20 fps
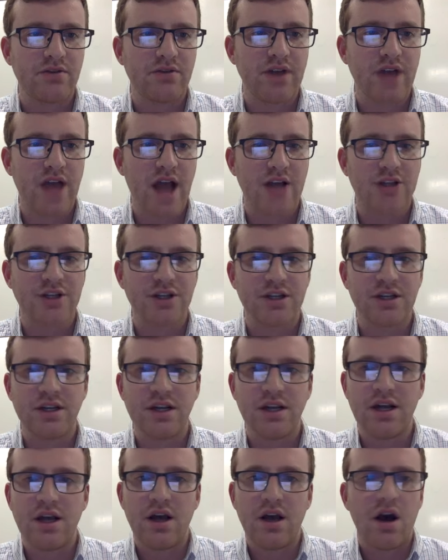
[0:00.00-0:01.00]
reaction,
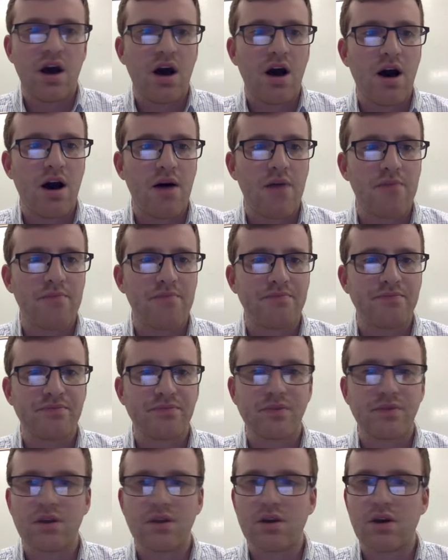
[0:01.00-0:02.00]
and
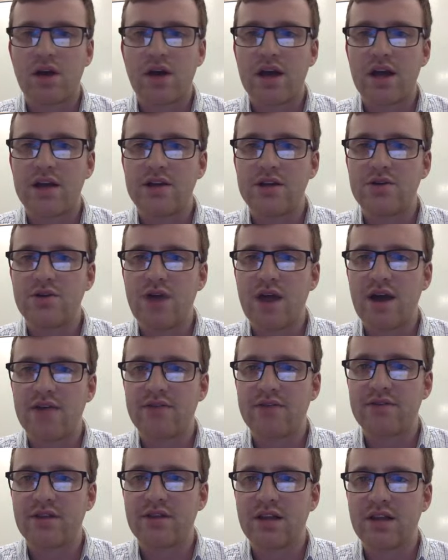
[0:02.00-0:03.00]
you
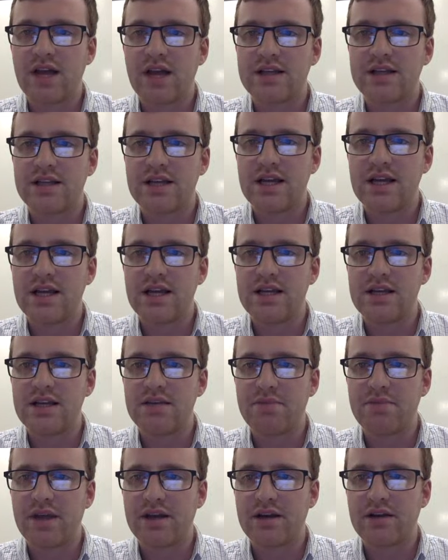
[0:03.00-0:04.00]
have the light
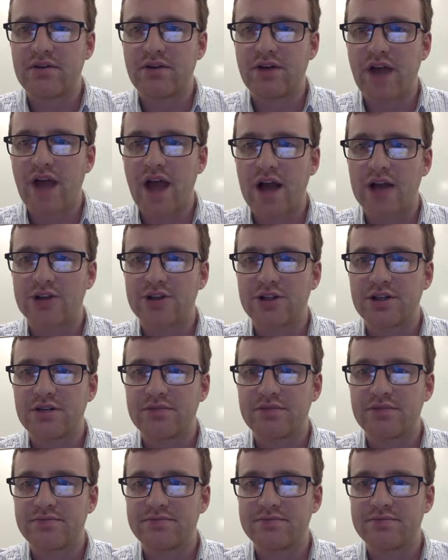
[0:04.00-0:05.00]
independent reaction.
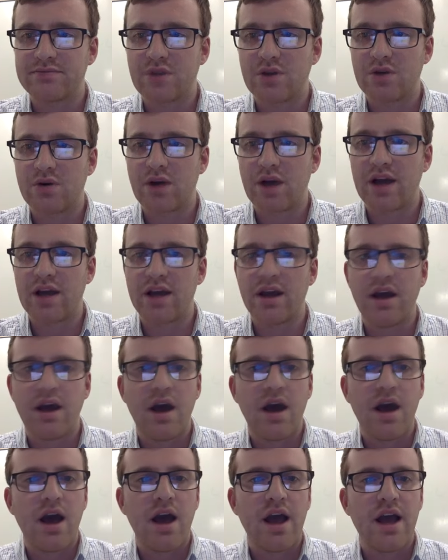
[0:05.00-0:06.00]
Okay,
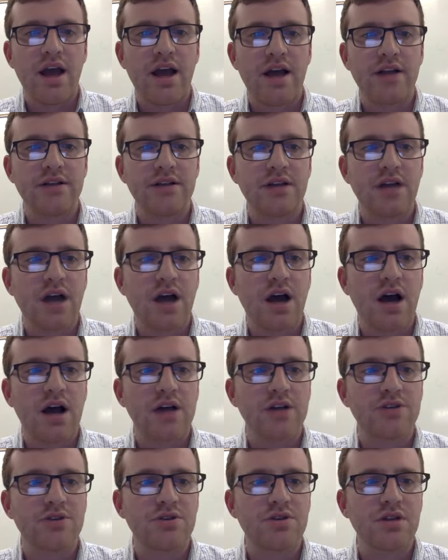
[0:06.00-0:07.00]
and
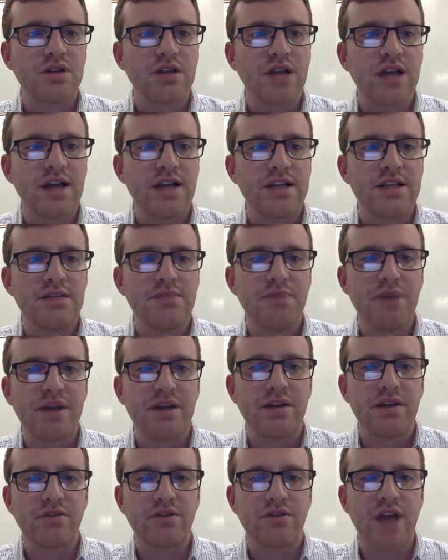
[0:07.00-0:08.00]
so the light
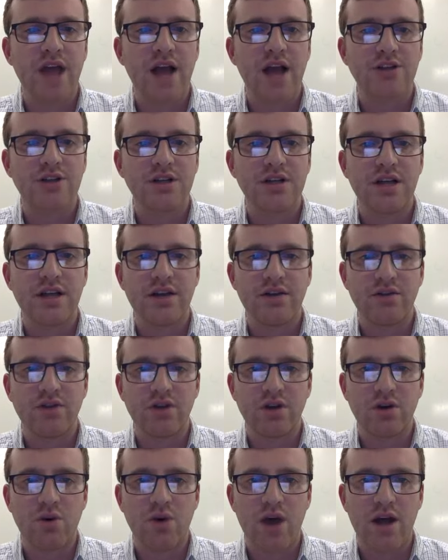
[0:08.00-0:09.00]
dependent reaction, it
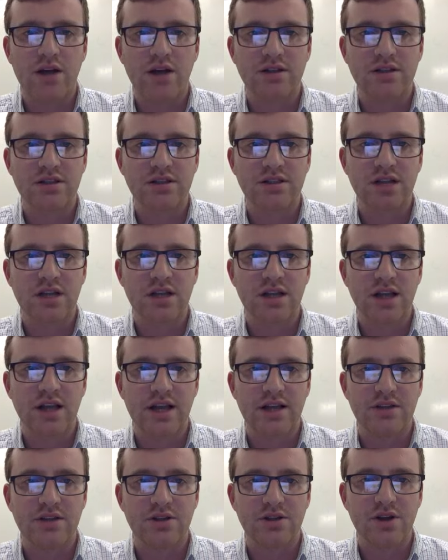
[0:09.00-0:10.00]
requires
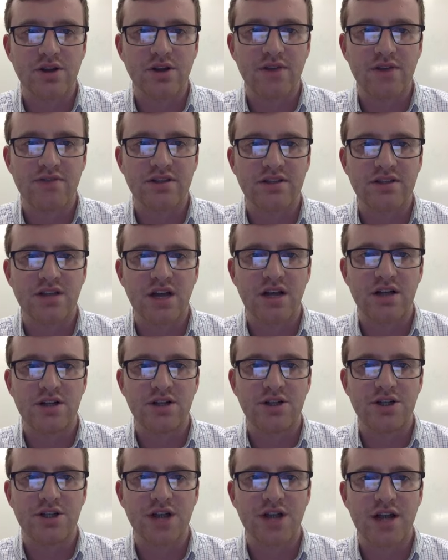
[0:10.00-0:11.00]
sunlight. So you have the sun
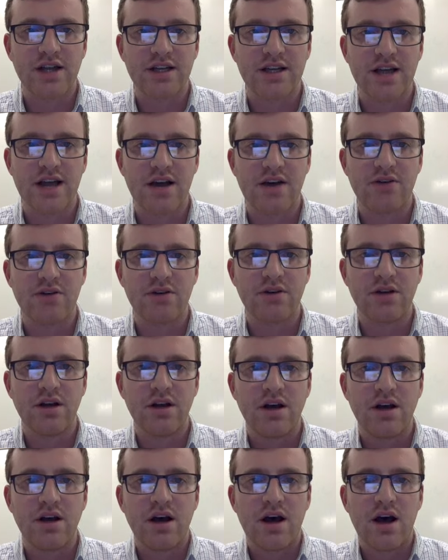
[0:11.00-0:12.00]
shining down
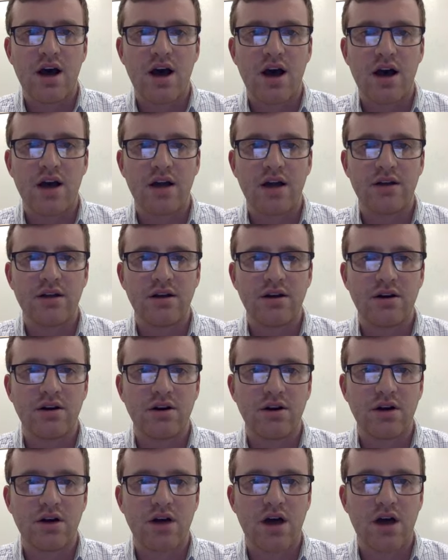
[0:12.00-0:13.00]
on
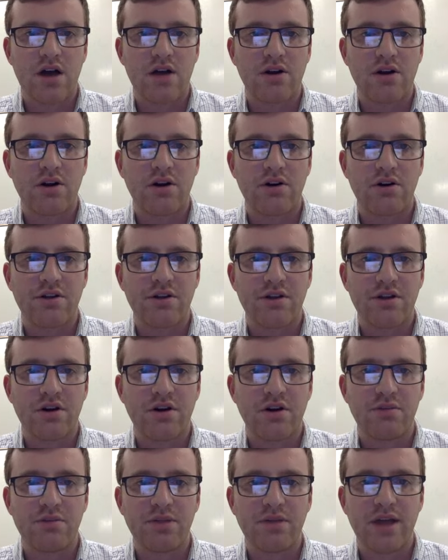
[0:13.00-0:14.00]
Earth and
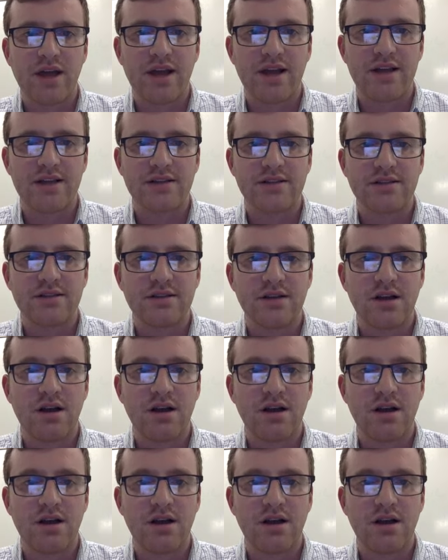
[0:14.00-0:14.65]
all the planets,